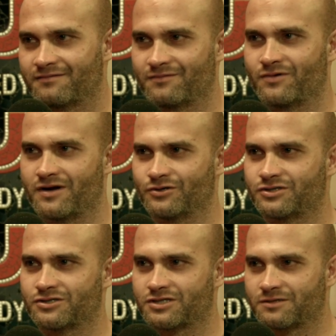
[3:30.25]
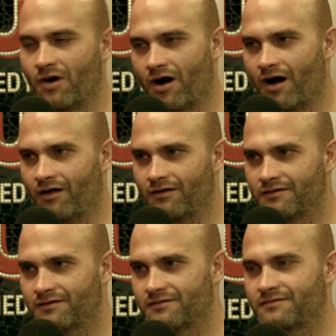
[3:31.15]
What else is small?
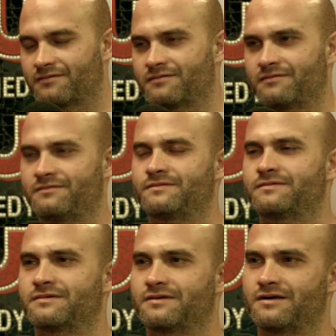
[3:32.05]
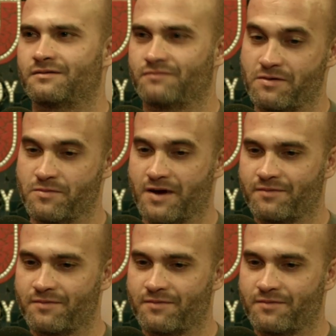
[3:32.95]
Exactly. My, yeah, this might be, my